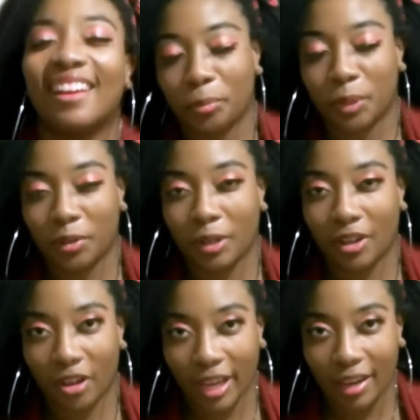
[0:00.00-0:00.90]
Well,
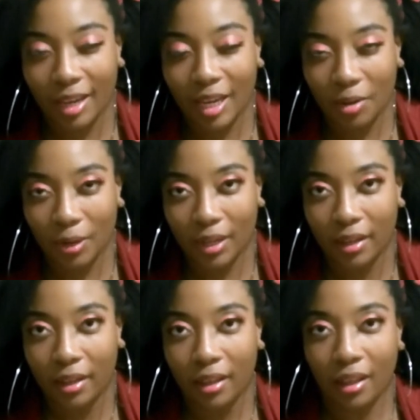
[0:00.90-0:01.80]
okay, anyway.
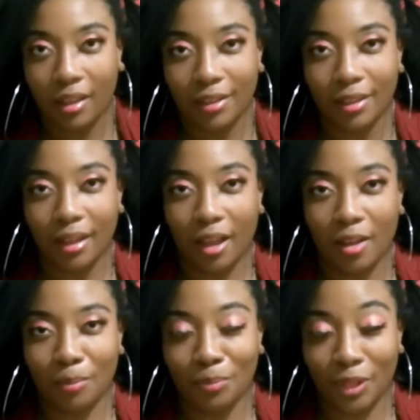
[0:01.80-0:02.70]

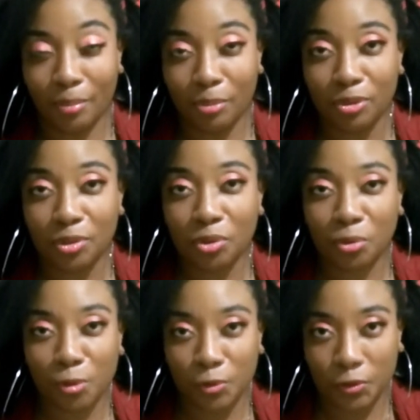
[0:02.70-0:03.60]
Dumbledore
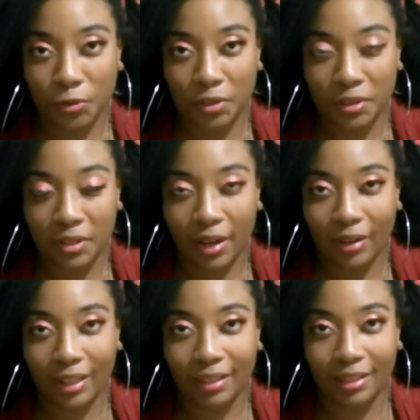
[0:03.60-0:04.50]
also sits
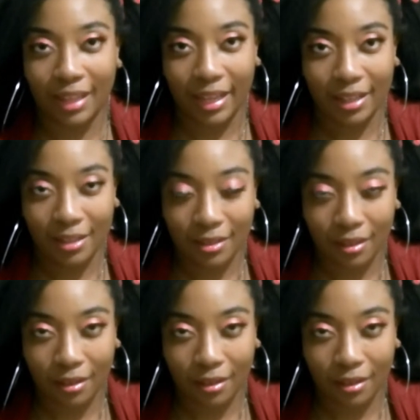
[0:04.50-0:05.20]
down at the desk,